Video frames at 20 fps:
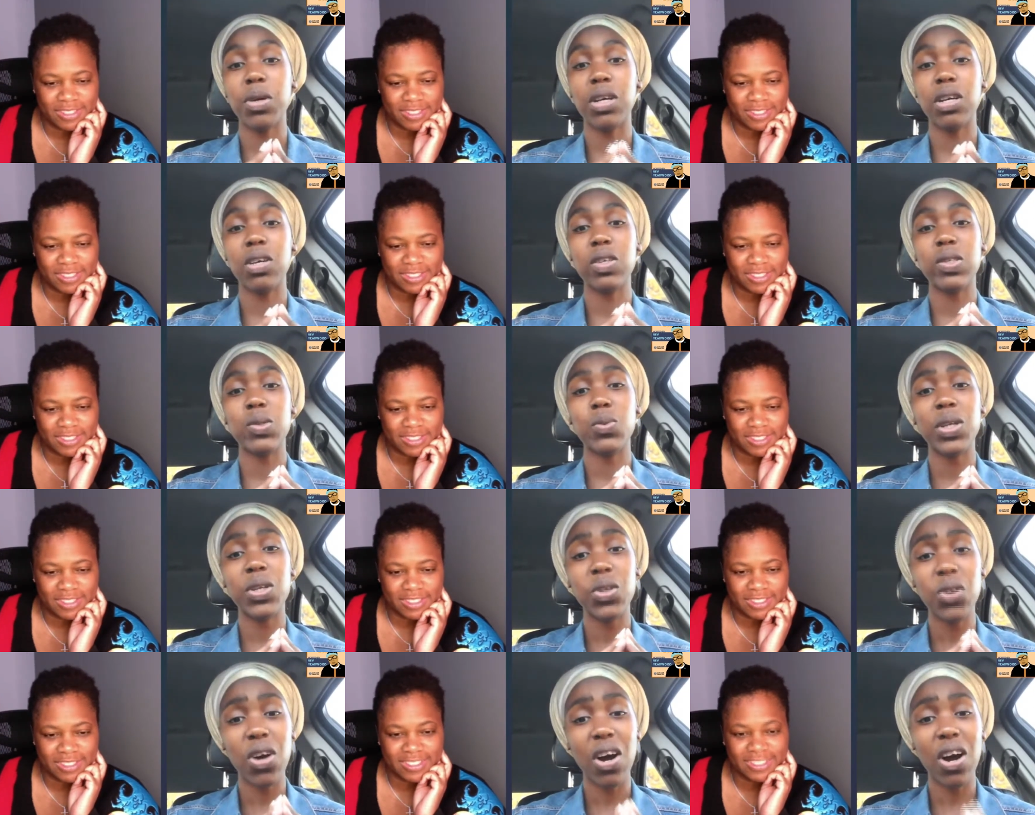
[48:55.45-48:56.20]

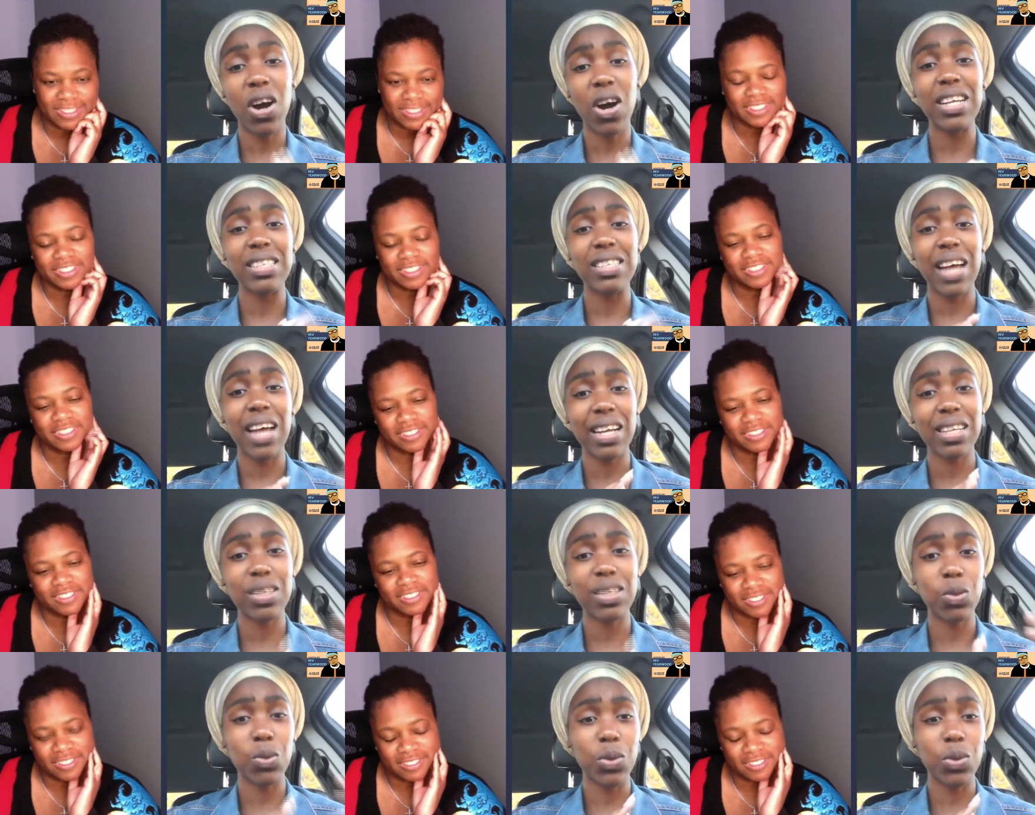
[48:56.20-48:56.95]
Speaker 1: because when you are
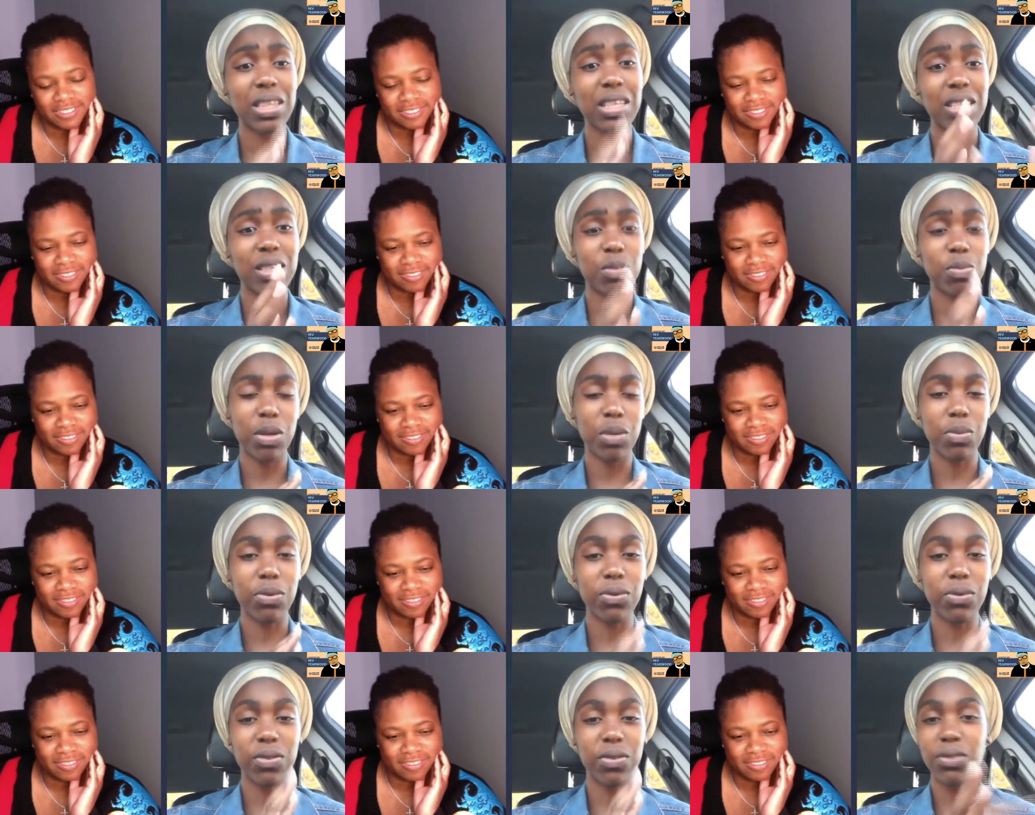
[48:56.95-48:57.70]
interacting with these
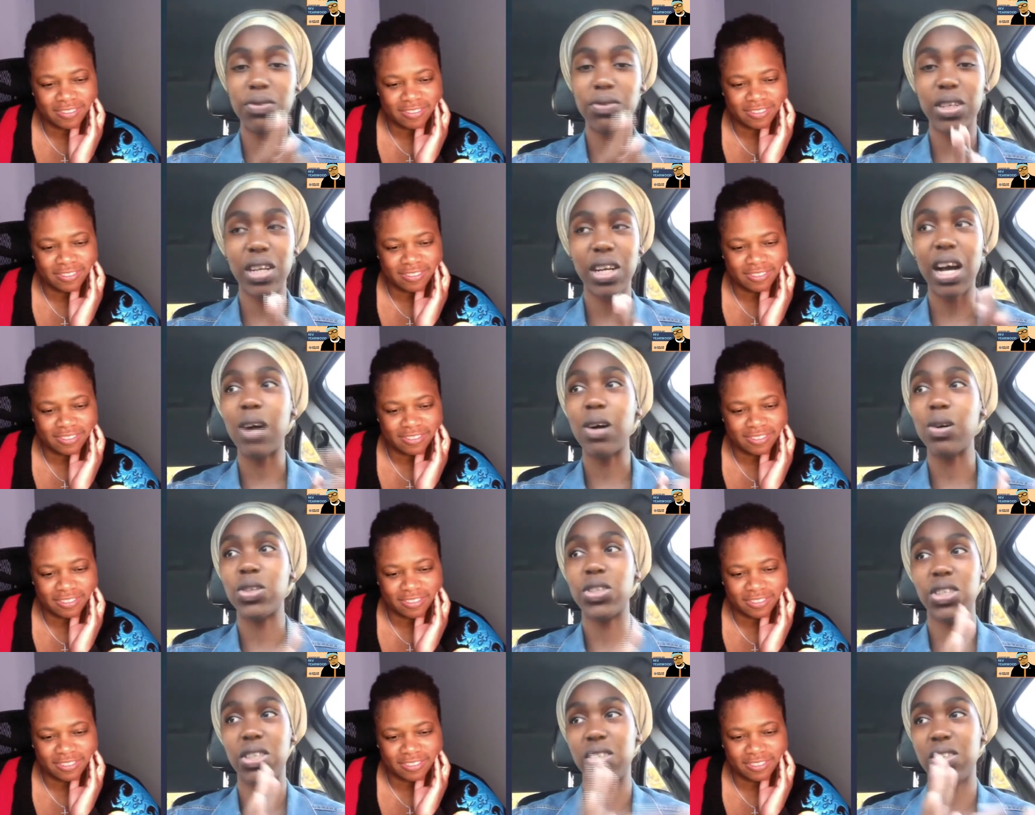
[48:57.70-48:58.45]
people of different
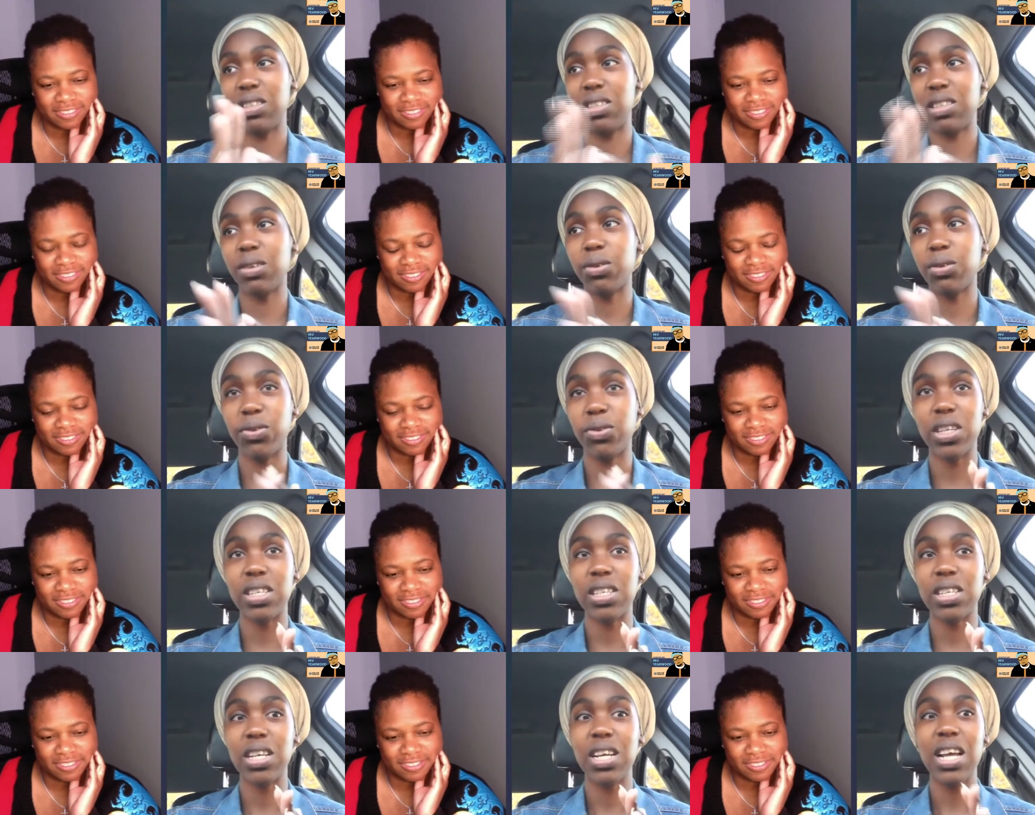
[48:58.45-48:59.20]
cultures and
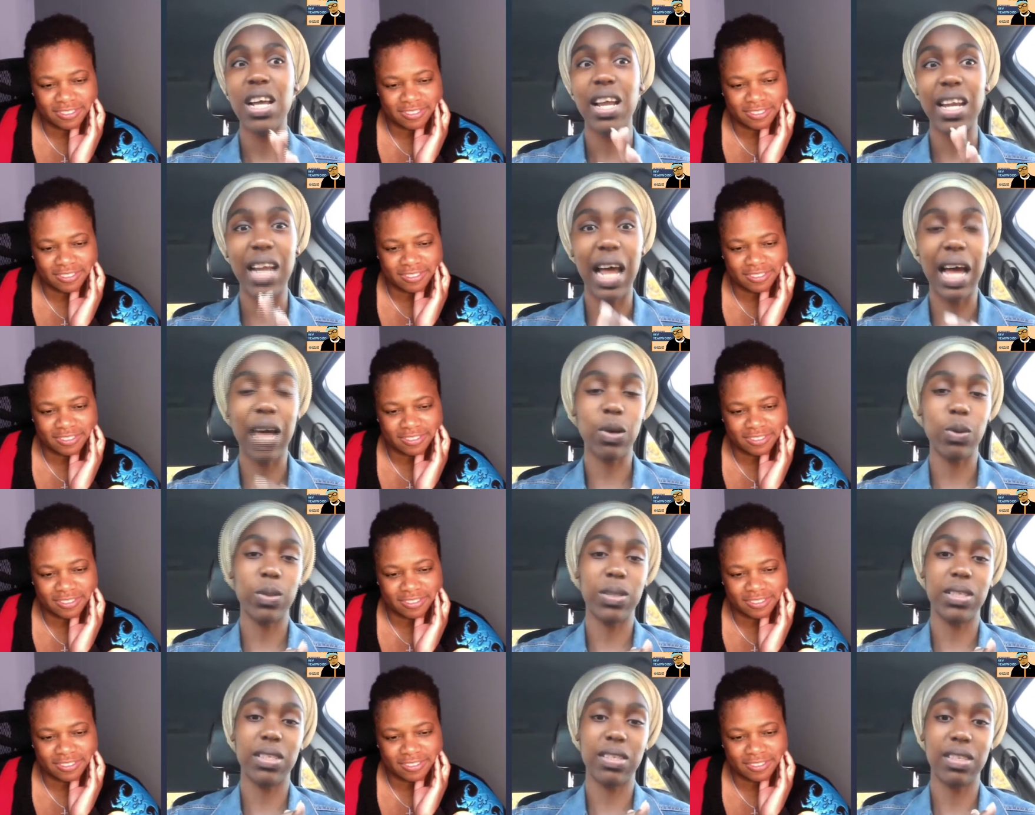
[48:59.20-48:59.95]
different
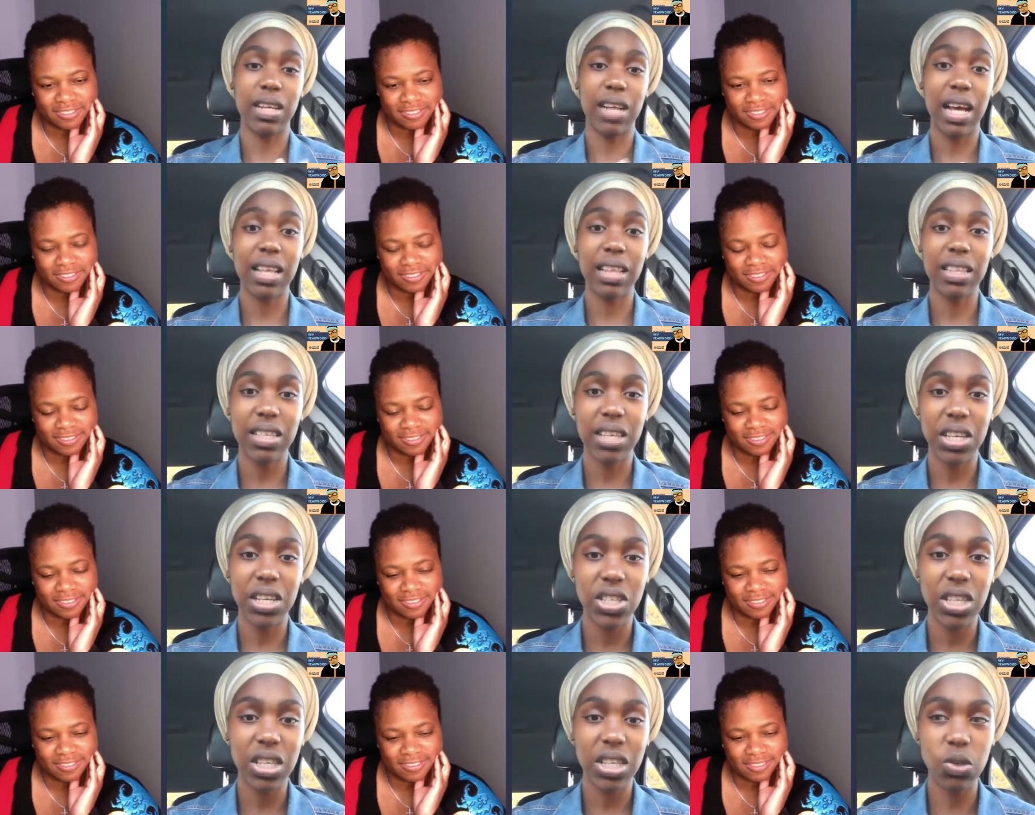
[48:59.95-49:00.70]
languages and other
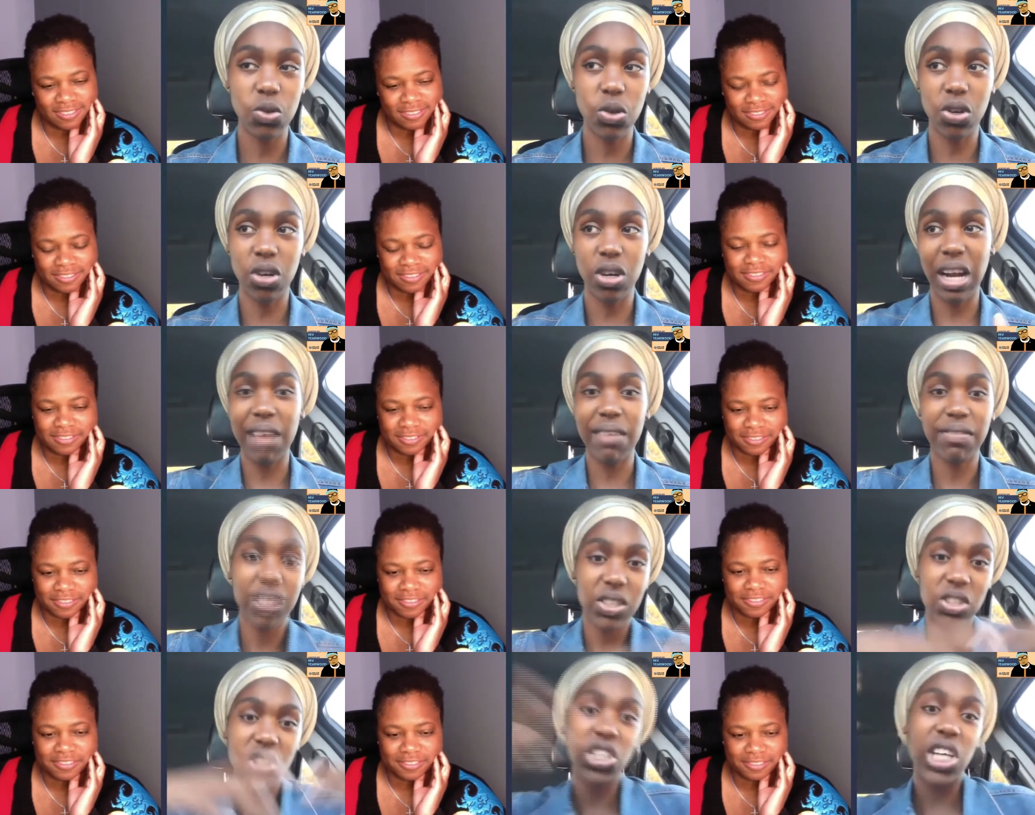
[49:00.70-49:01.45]
such things, you're not
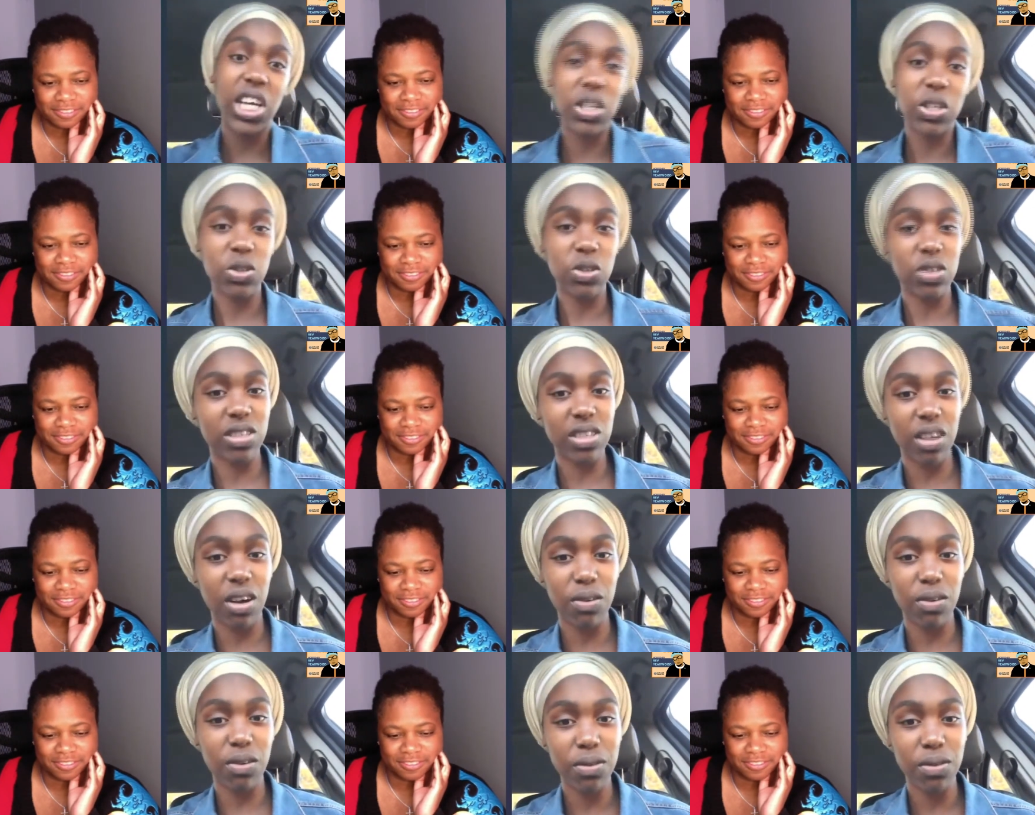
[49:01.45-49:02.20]
having to change
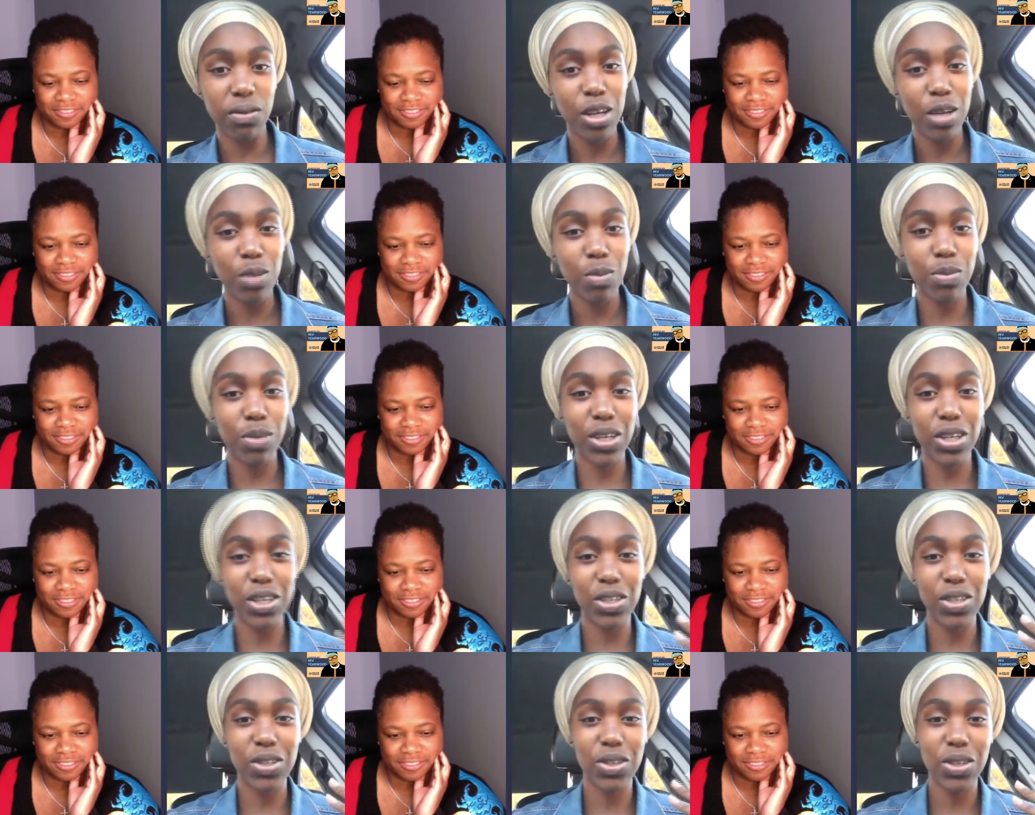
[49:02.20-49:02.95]
yourself
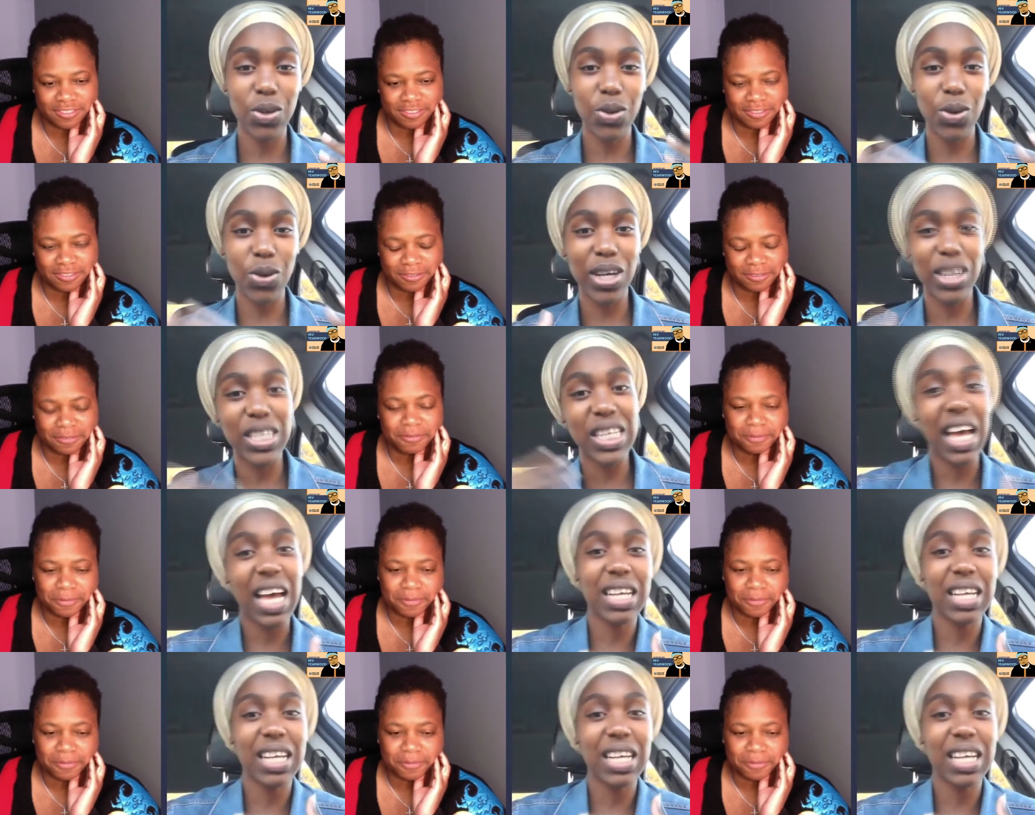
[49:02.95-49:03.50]
because you're